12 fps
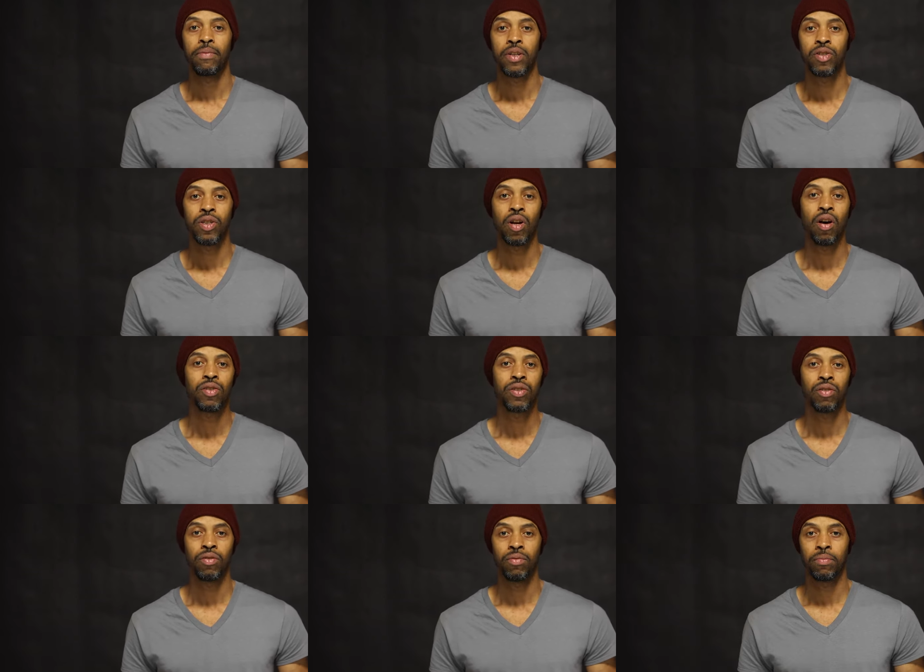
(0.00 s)
you should
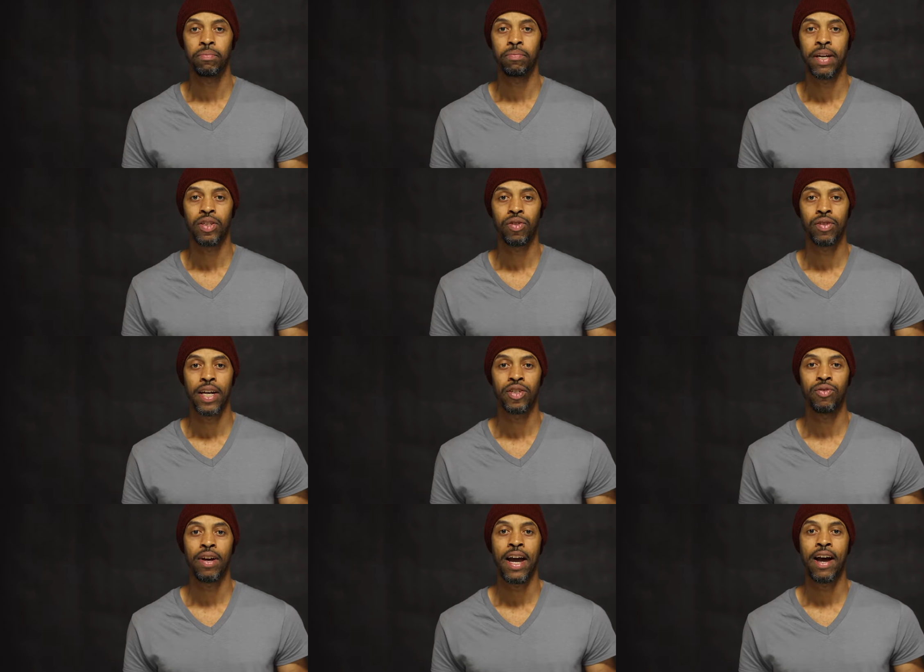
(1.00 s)
also make sure
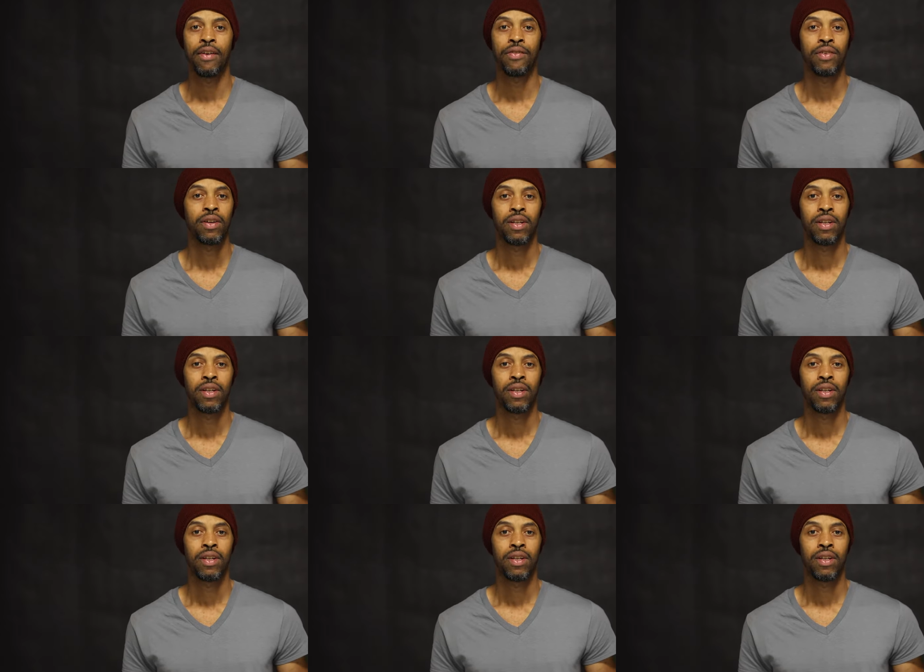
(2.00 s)
that you have